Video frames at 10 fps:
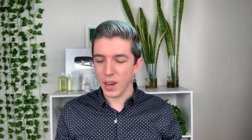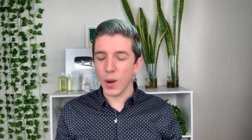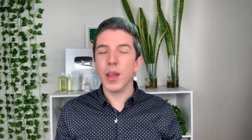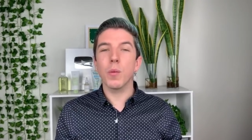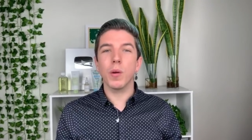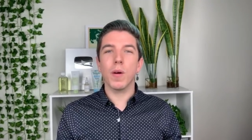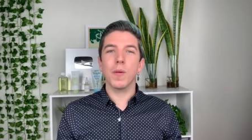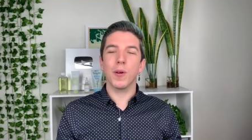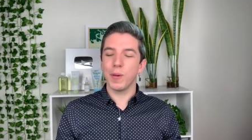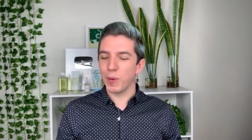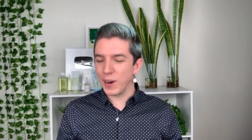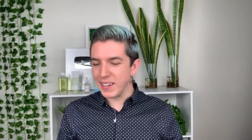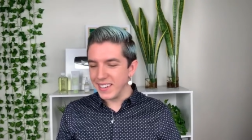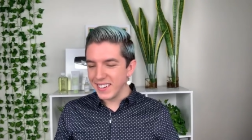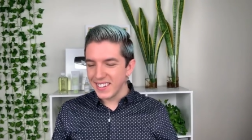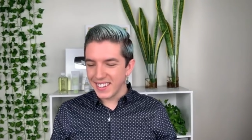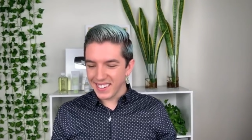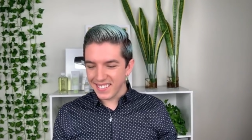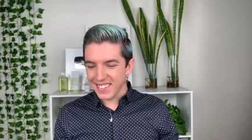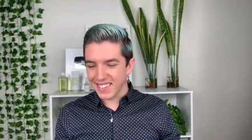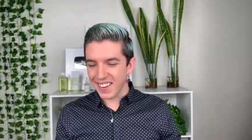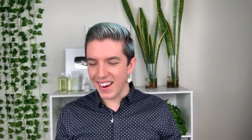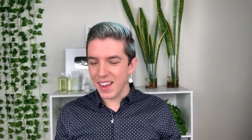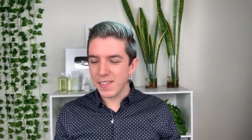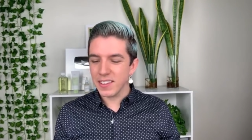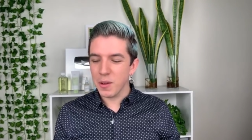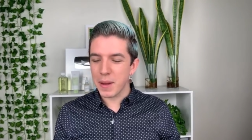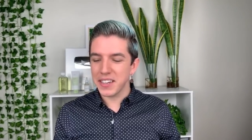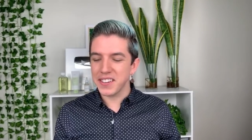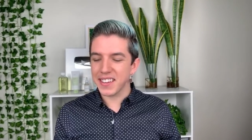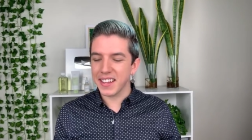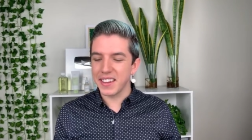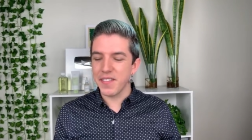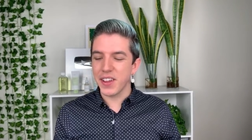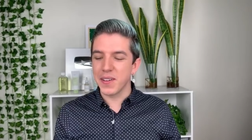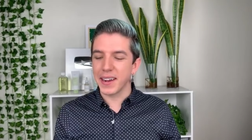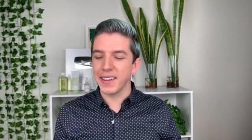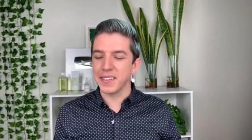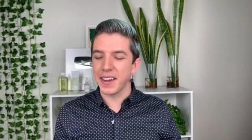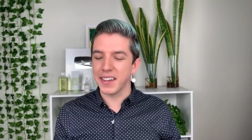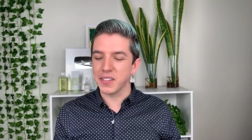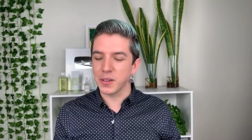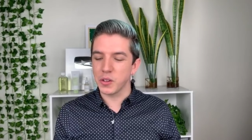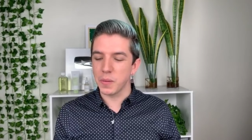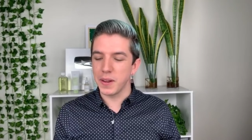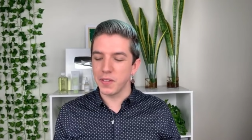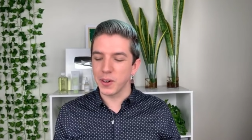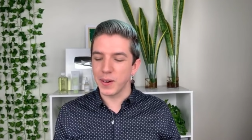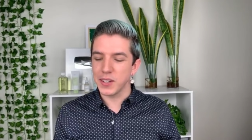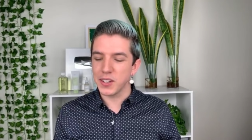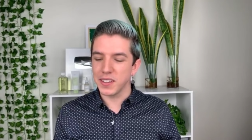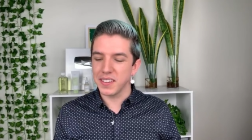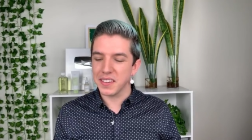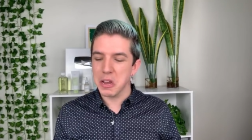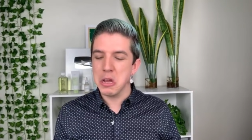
Okay, one, one more, one more. Sorry, I feel so bad just like leaving you guys not answering so many of your questions.